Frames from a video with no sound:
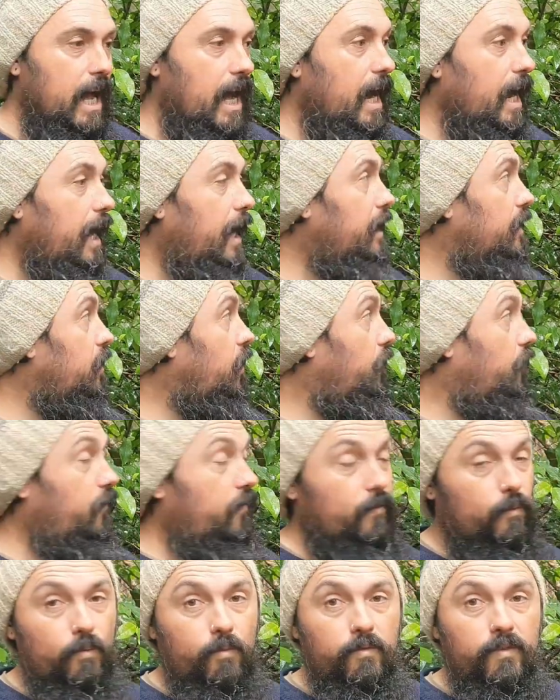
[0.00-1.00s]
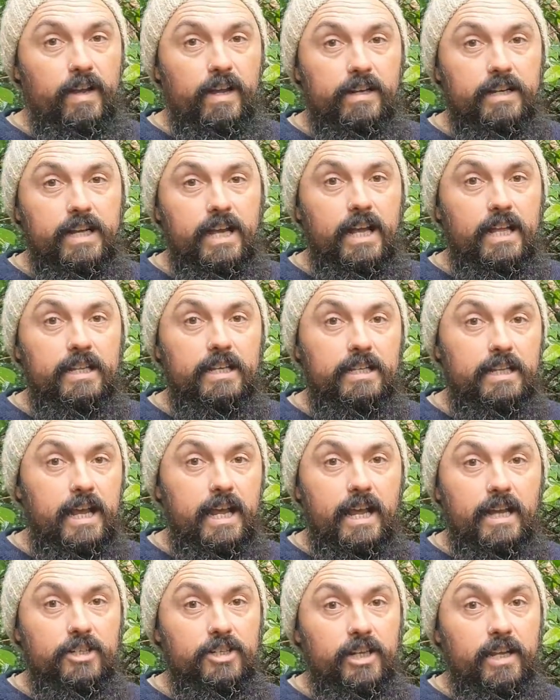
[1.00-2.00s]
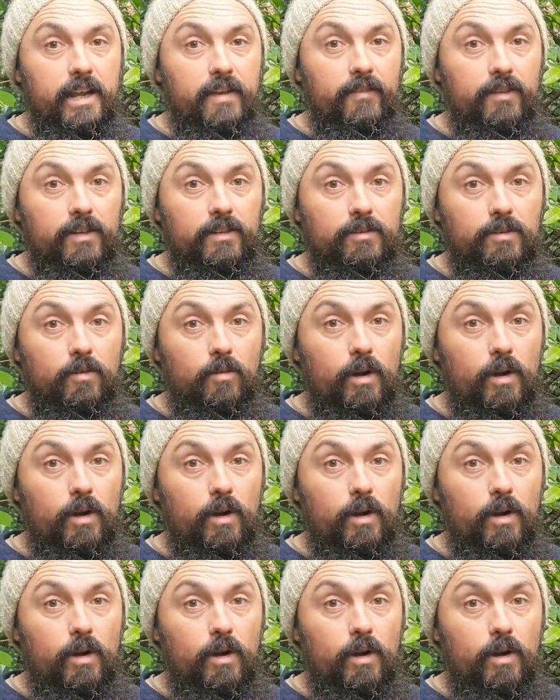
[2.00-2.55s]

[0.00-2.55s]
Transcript: and I found out that they actually have a,